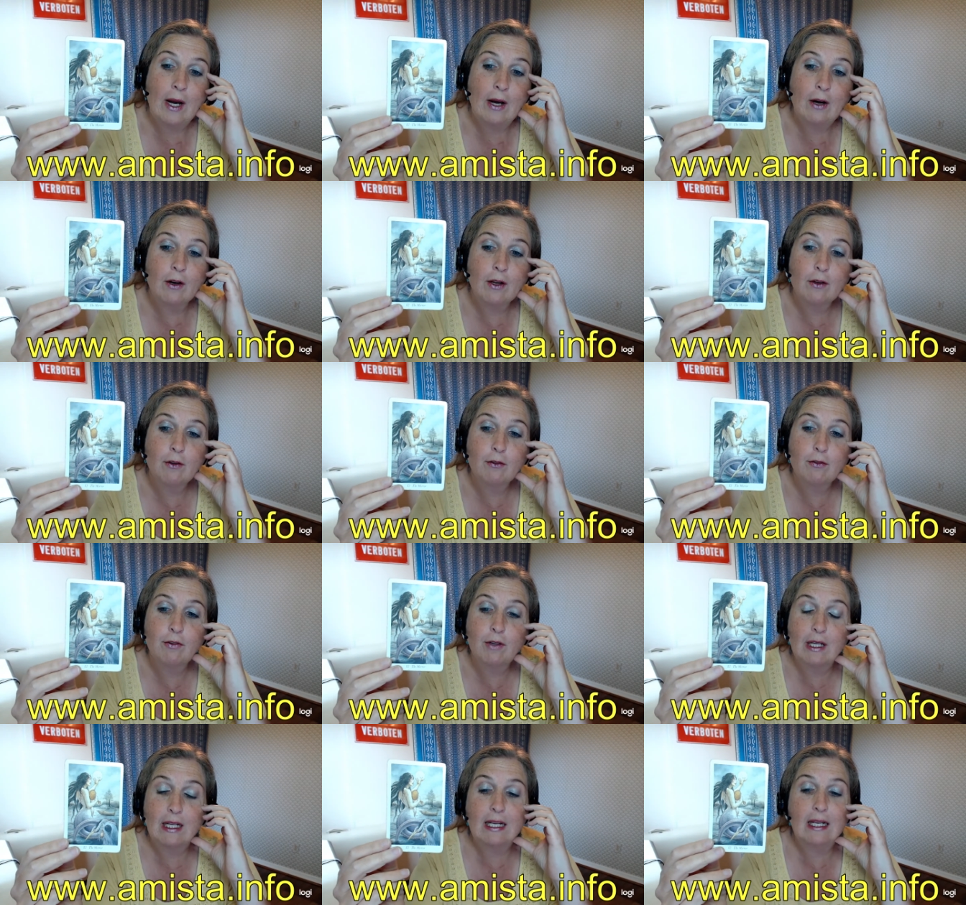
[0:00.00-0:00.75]
do you
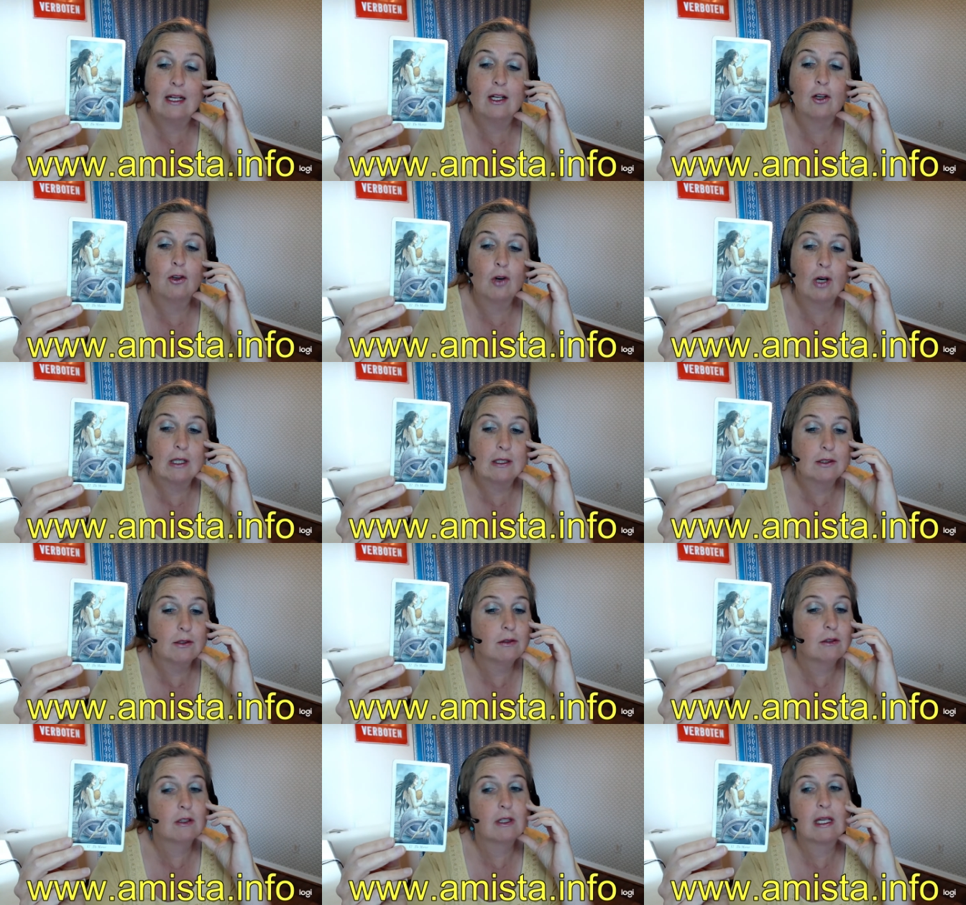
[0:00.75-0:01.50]
fit in, you're
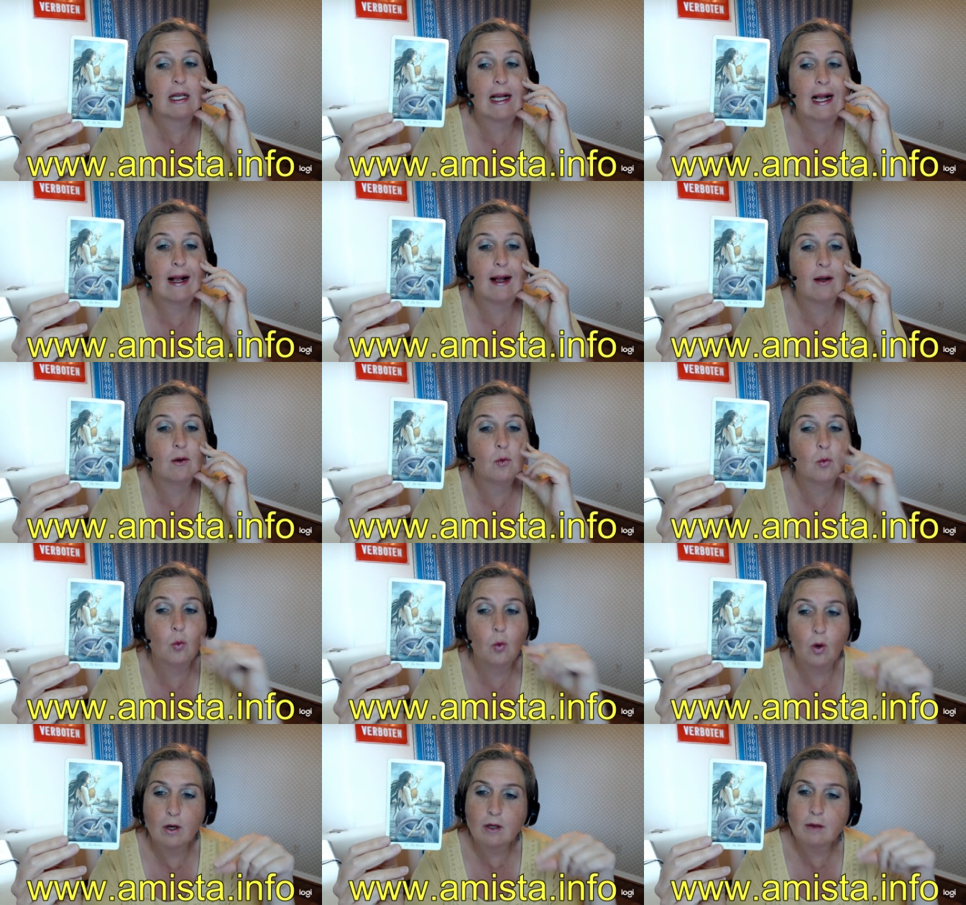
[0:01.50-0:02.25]
also looking at
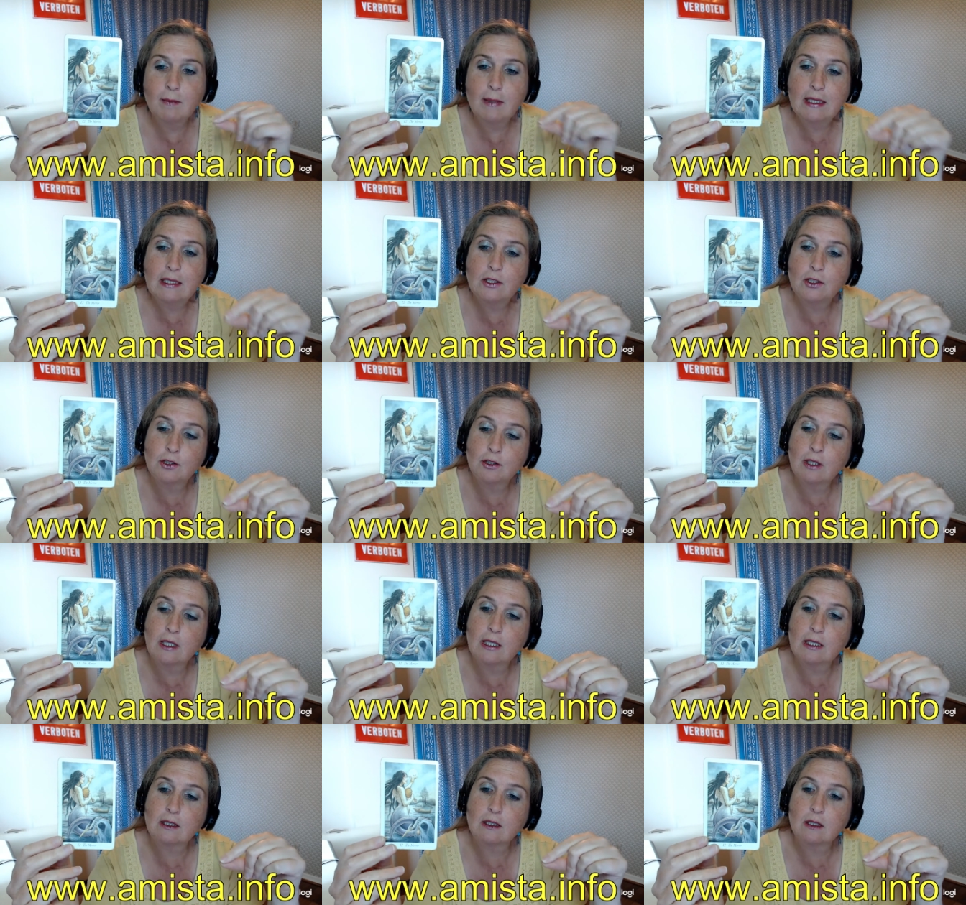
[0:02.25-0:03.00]
what are my
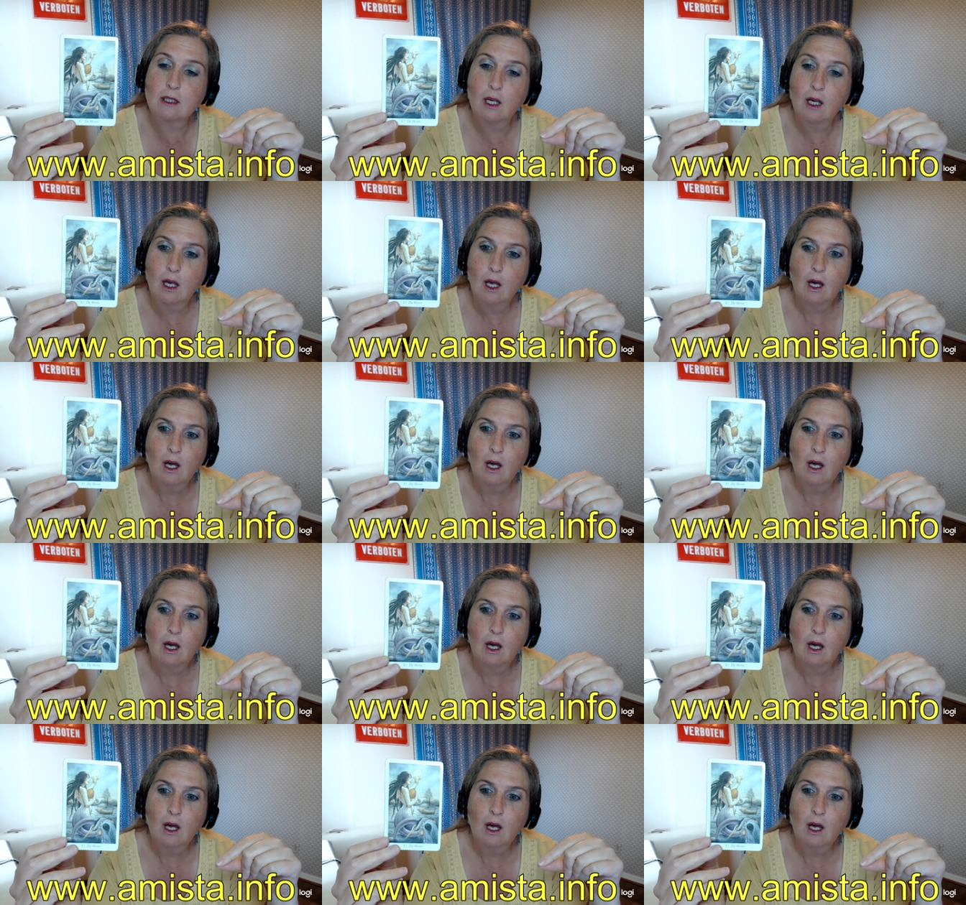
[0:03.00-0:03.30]
strengths?